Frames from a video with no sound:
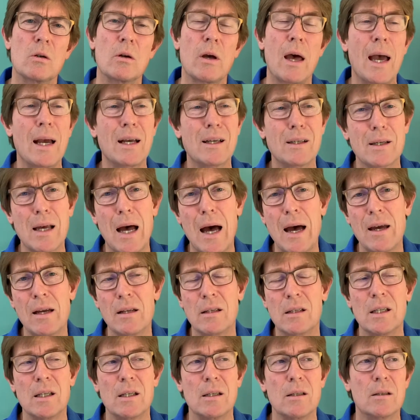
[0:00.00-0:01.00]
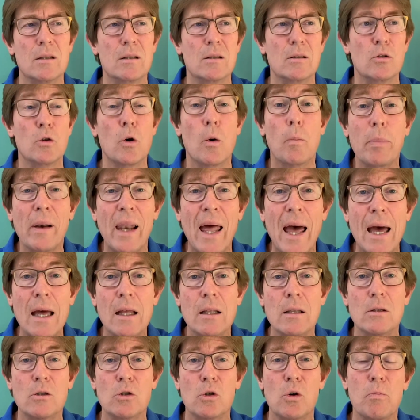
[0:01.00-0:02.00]
anxieties, your
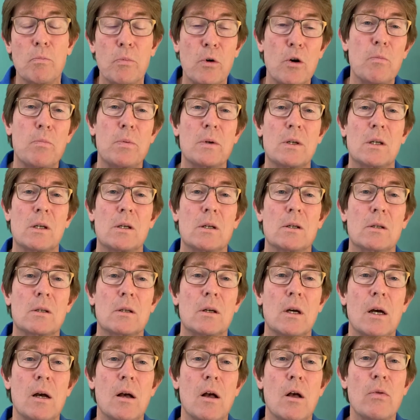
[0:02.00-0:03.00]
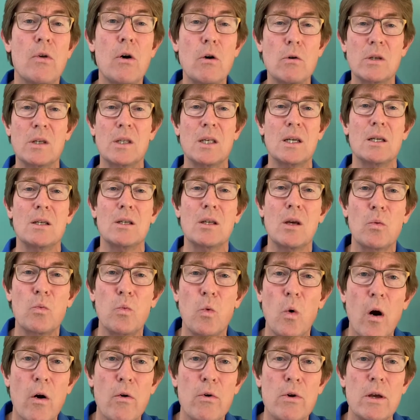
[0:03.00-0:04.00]
plans, your purposes, those things that
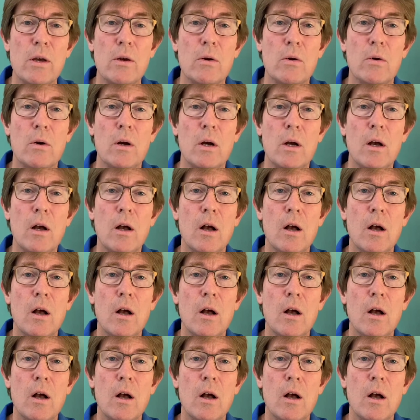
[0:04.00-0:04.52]
worry you,